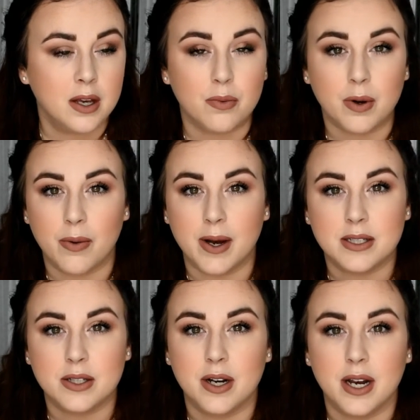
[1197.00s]

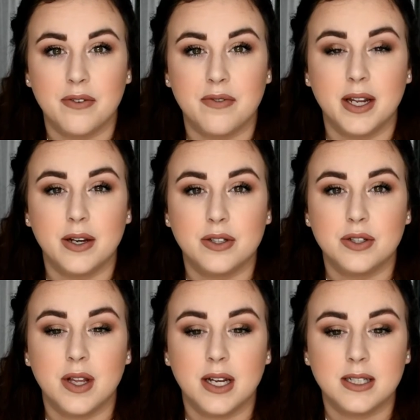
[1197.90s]
requests on any videos
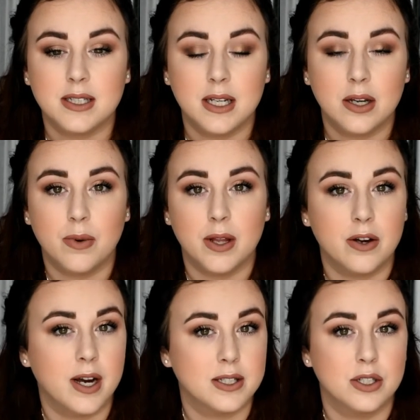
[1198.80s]
you'd like to see, whether
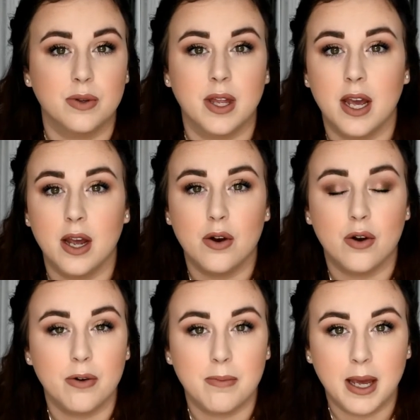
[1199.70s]
it has to do with hair
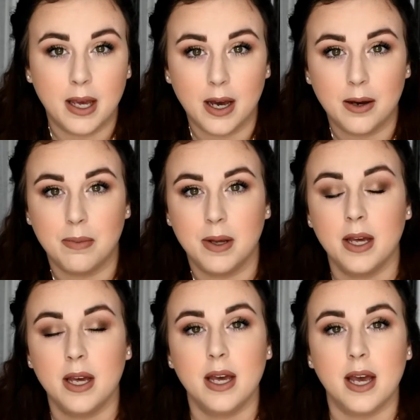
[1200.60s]
or makeup,
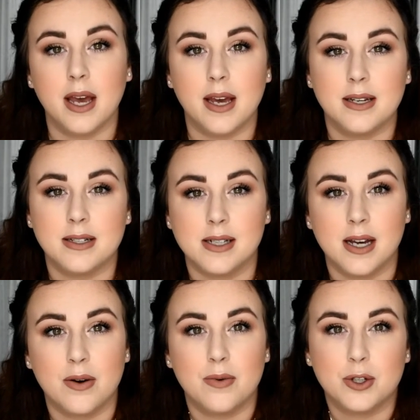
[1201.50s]

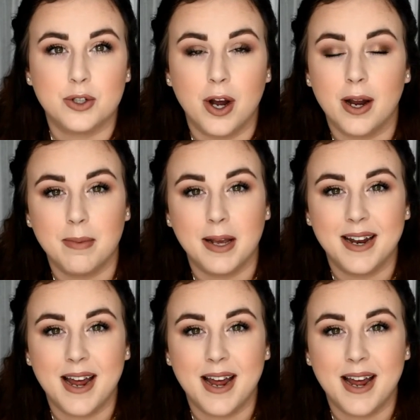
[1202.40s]
and we'll try and make it